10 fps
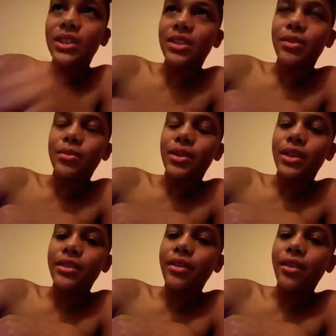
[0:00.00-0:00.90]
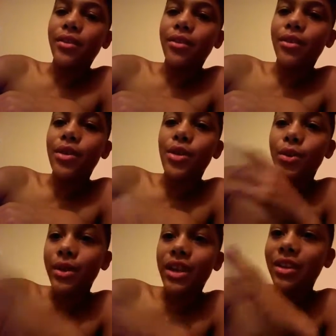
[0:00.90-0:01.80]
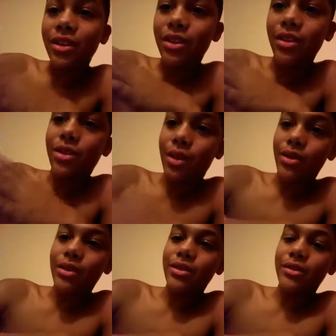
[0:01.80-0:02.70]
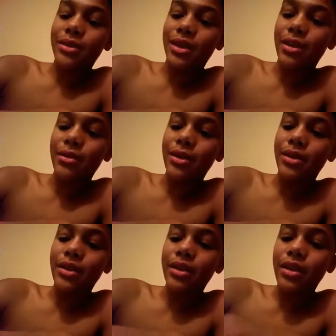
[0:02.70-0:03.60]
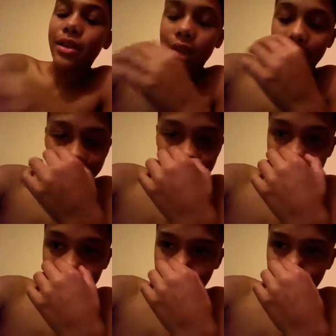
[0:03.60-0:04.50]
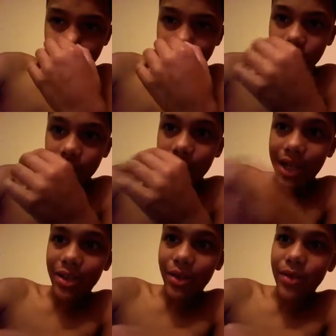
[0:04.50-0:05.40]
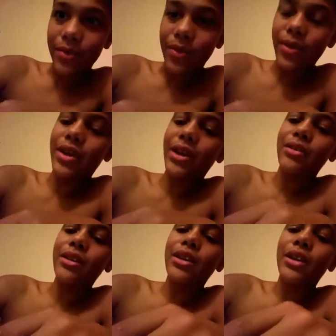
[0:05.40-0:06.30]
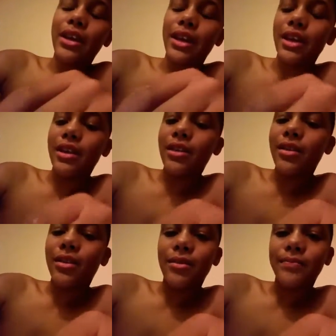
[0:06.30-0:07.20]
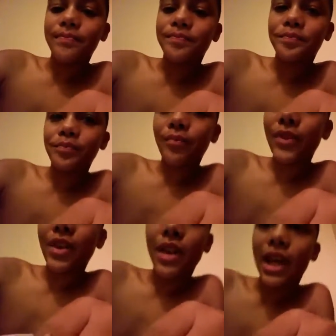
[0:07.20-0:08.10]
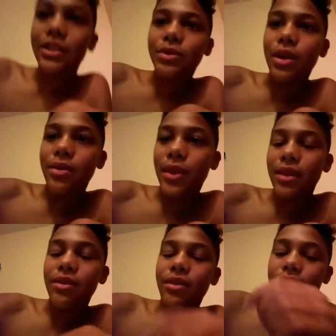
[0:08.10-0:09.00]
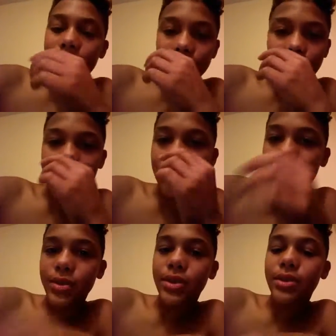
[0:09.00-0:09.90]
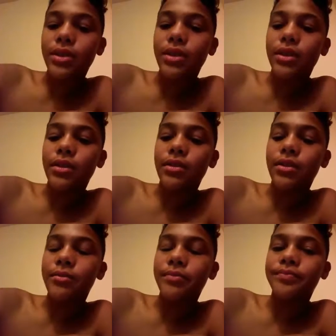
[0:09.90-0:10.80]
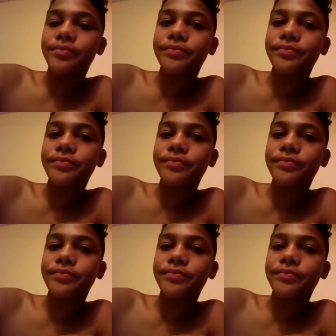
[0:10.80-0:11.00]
a couple days ago, we hit 30 subscribers, and, um, I got 34 now, and, um, I just want to thank y'all guys so much, and, um,